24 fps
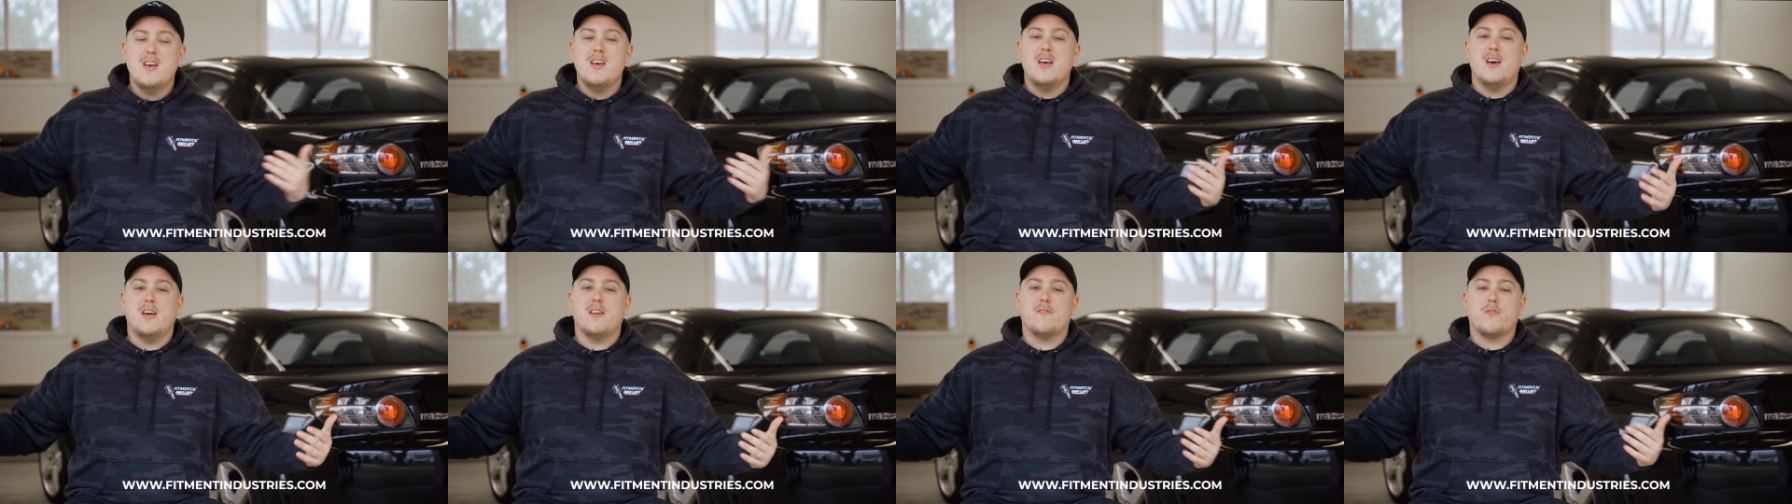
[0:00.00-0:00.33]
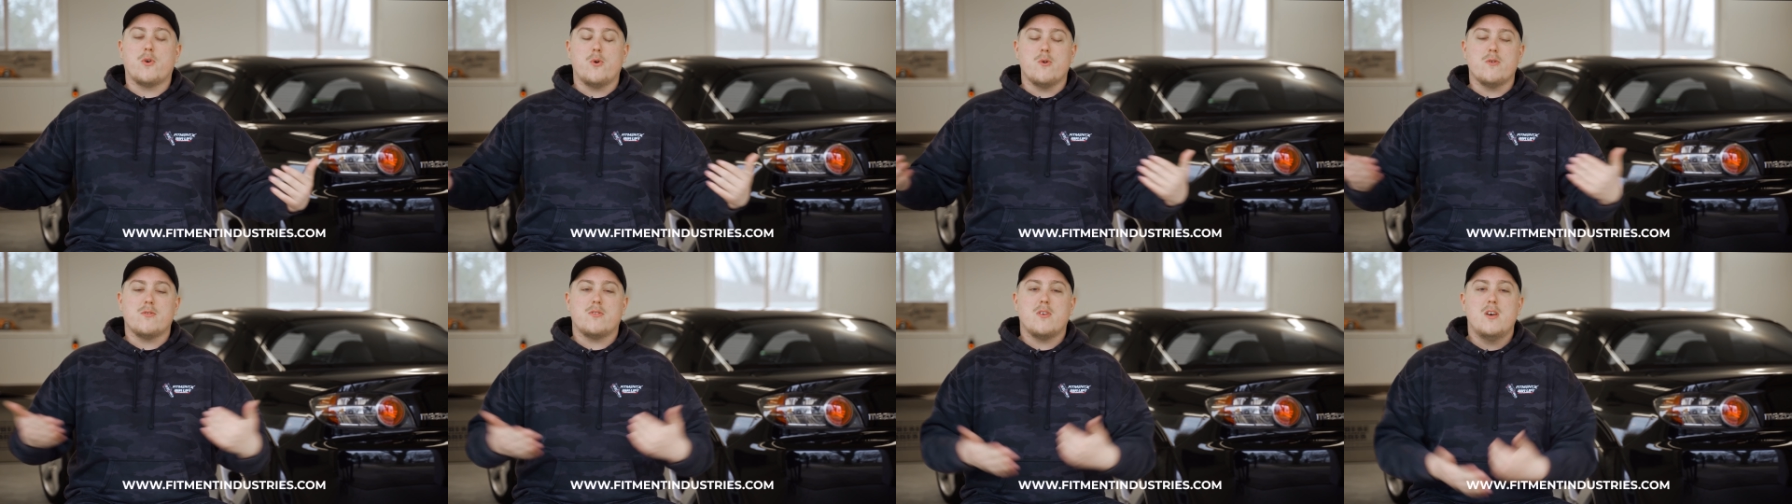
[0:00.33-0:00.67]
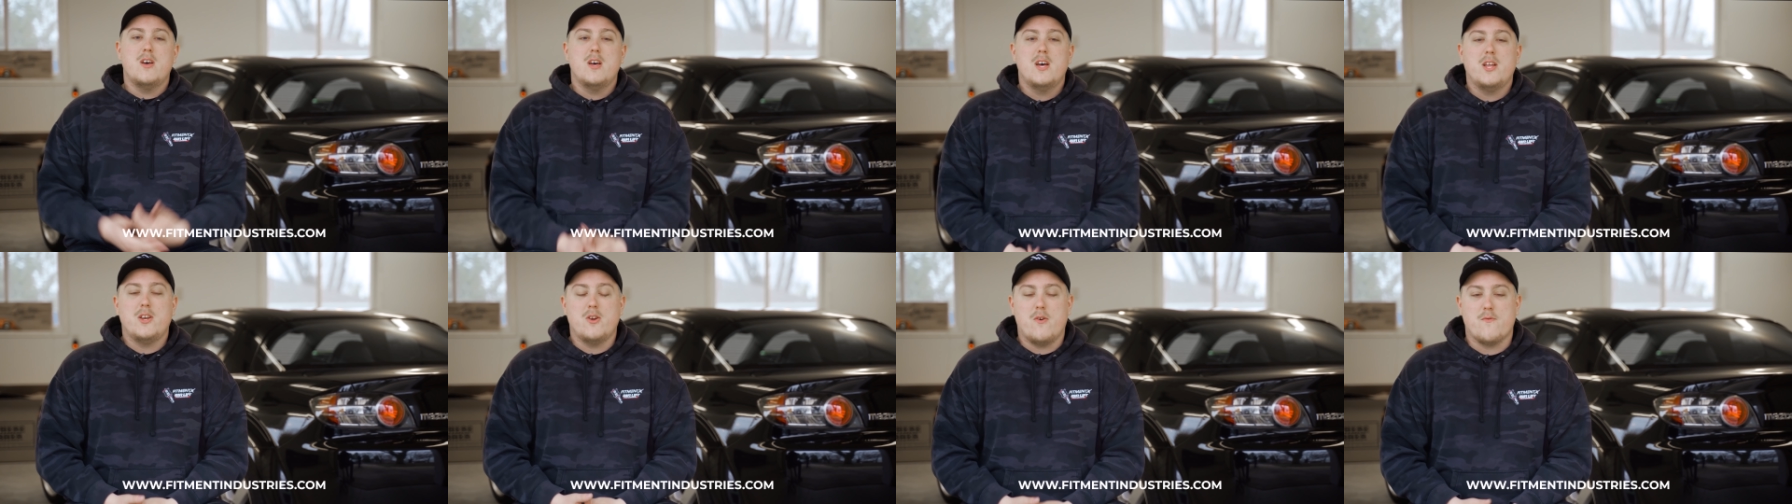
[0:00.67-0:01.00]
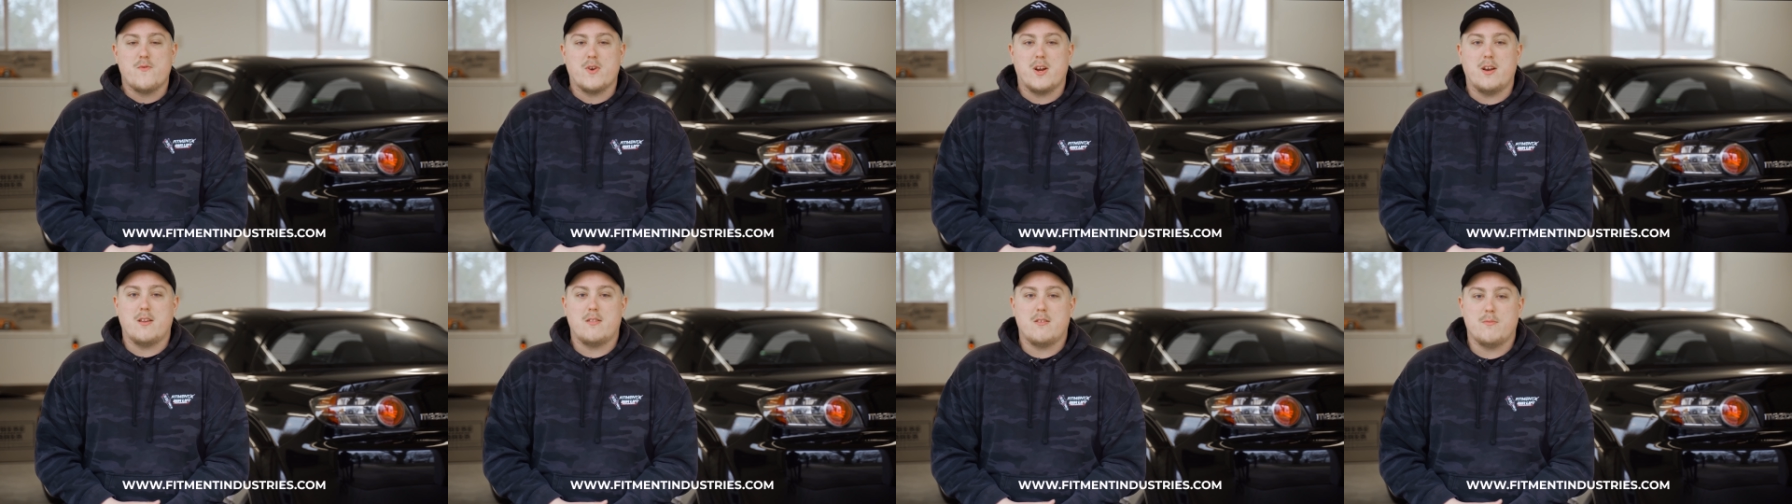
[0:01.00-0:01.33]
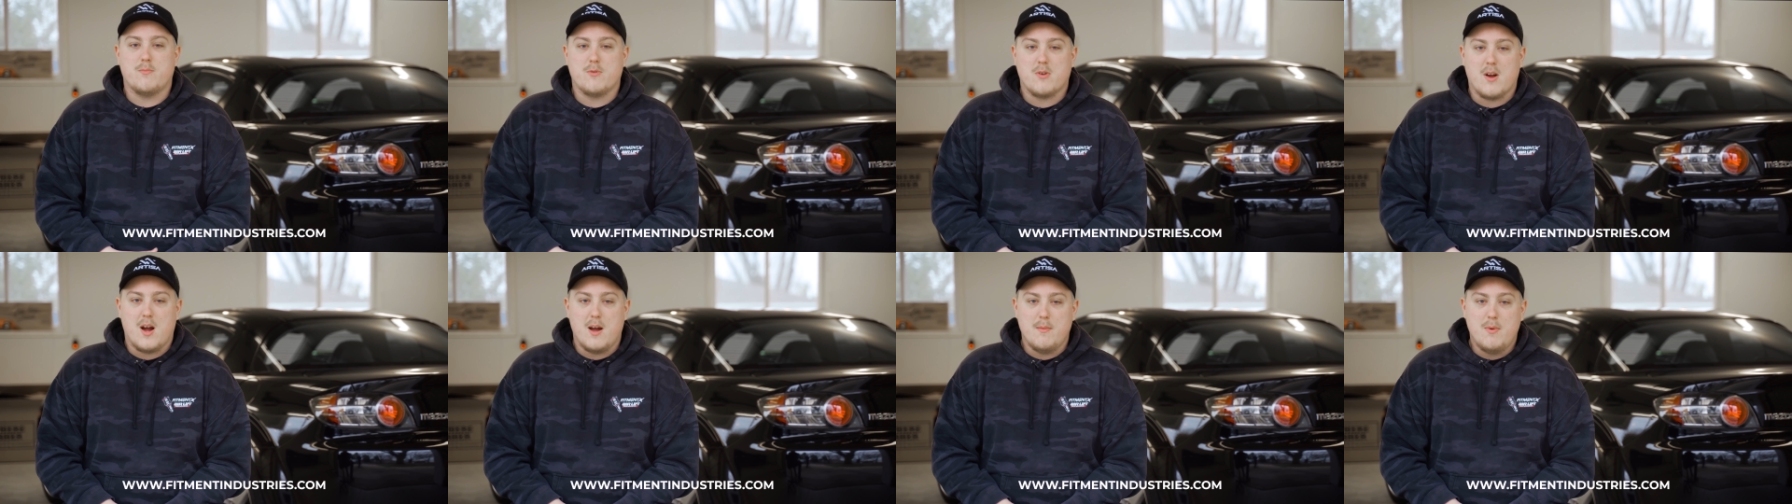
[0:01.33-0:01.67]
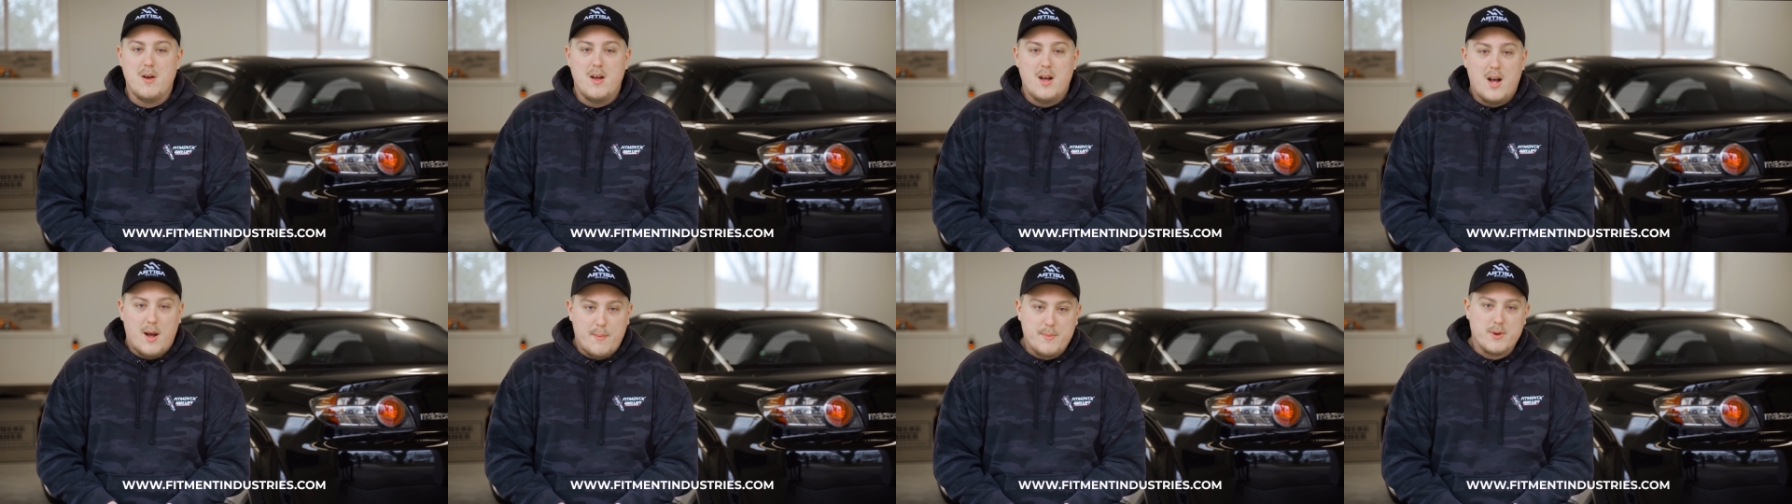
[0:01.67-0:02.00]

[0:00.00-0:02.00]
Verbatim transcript: And of course, don't forget to subscribe. I'm